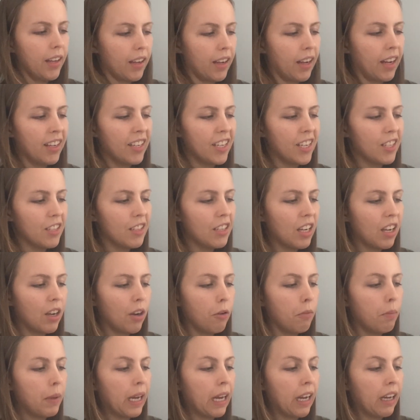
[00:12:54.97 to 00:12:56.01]
I need to go
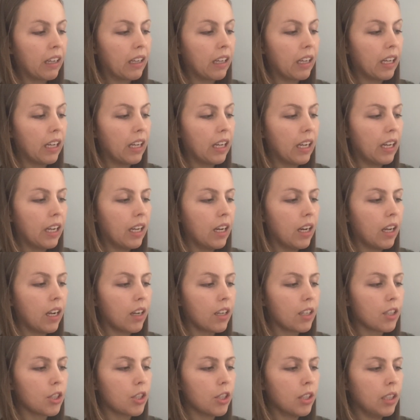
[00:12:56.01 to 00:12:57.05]
back and
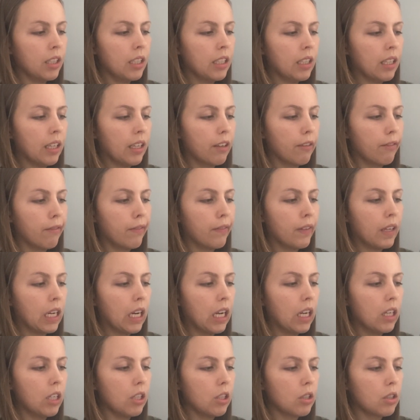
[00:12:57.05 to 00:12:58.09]
actually like
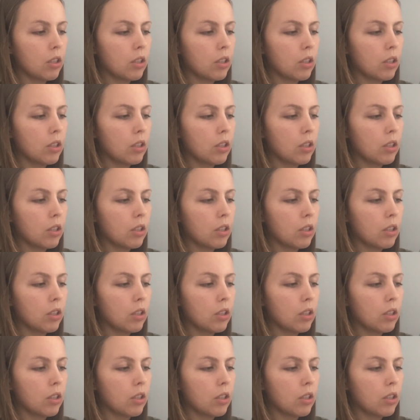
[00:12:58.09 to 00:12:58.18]
finish.